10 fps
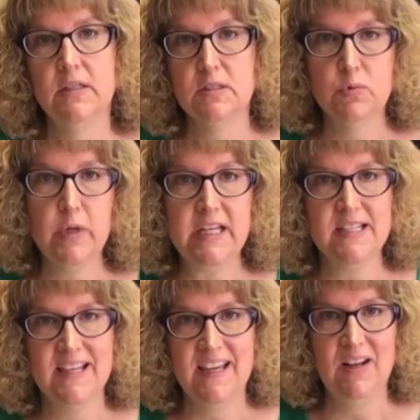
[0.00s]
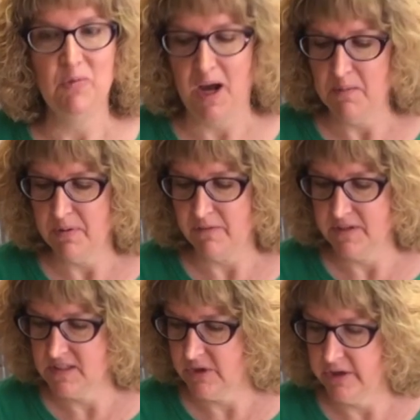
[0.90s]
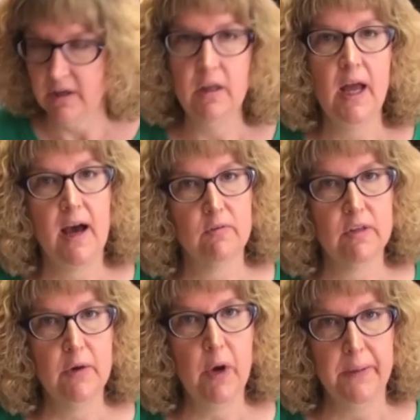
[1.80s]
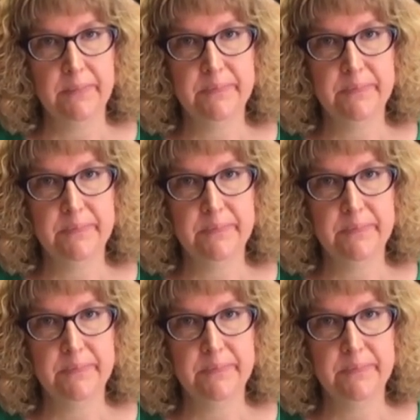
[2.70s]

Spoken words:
sweet quinoa breakfast cereal however they want.